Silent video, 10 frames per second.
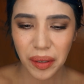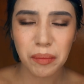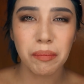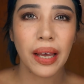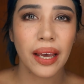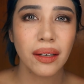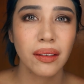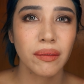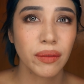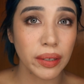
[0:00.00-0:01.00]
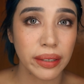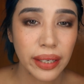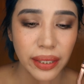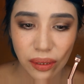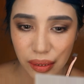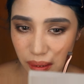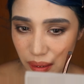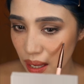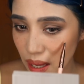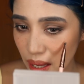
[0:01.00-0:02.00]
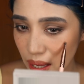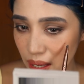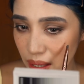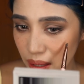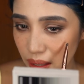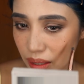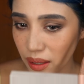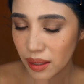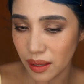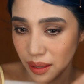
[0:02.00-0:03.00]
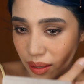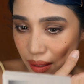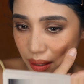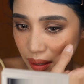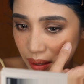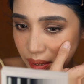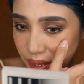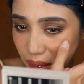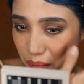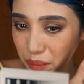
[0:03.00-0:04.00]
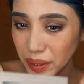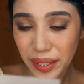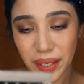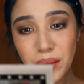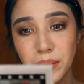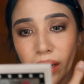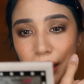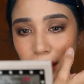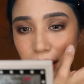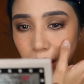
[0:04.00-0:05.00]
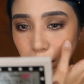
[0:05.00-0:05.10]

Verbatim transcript: Had a band for a night and syempre, anong pangalan